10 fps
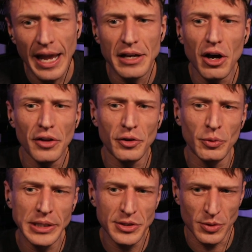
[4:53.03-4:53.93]
and other
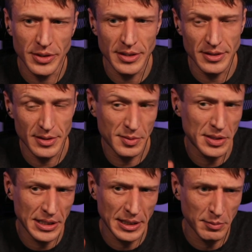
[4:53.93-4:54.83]
resources.
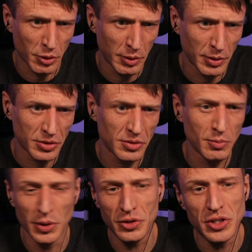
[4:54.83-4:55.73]
See Murray
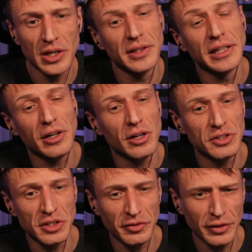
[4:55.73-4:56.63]
Bookchin on the
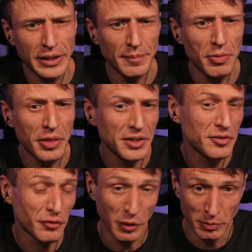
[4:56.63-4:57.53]
Ecology of Freedom. Thus,
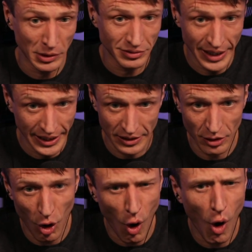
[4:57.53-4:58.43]
for millennia,
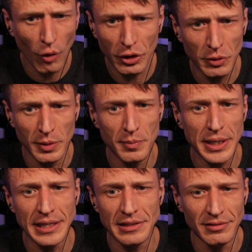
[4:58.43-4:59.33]
all human
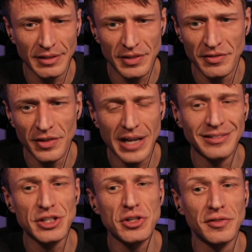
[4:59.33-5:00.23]
beings lived in
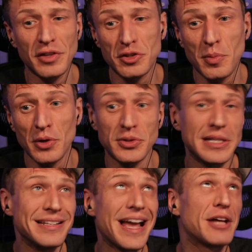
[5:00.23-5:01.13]
violation of the
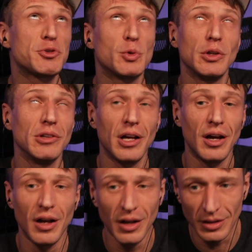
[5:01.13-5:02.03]
supposed natural
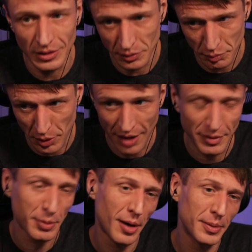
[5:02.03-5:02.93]
law of
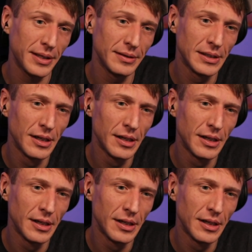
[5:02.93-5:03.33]
private property,